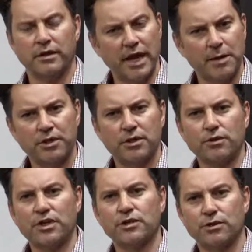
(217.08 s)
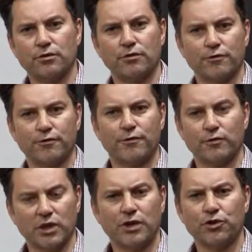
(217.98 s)
Namely, you need to
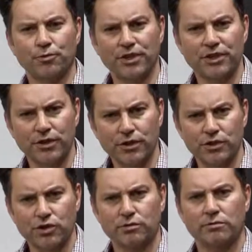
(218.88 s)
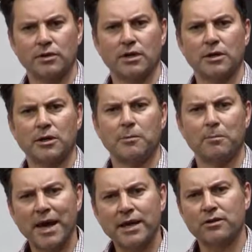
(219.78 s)
have done your research,
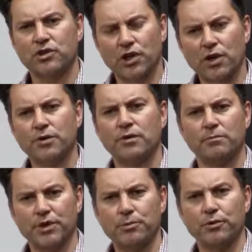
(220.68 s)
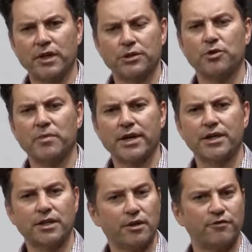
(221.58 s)
show people that you're
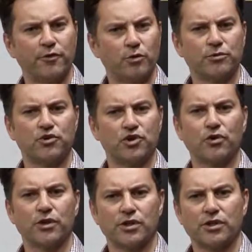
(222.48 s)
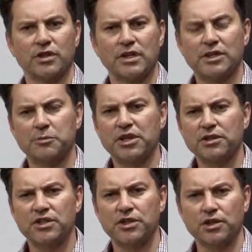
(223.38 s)
making an informed choice. It's a big
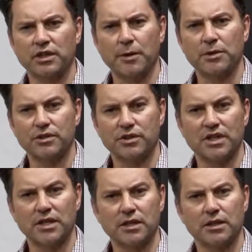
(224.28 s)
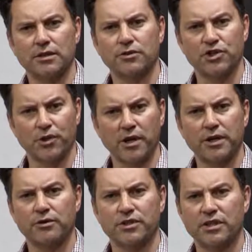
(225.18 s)
decision coming to study in
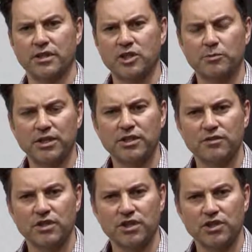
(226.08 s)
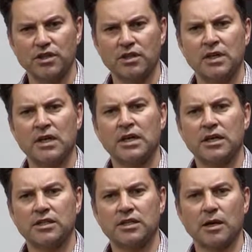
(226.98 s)
Australia. It's an expensive decision.
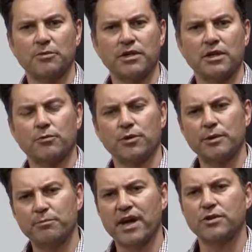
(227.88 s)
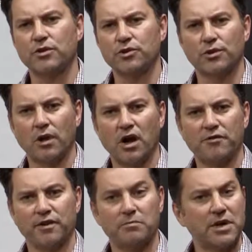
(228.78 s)
It's something that will impact on your
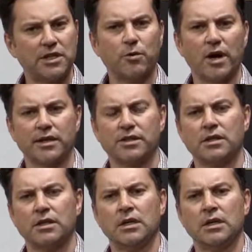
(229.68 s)
life in many ways.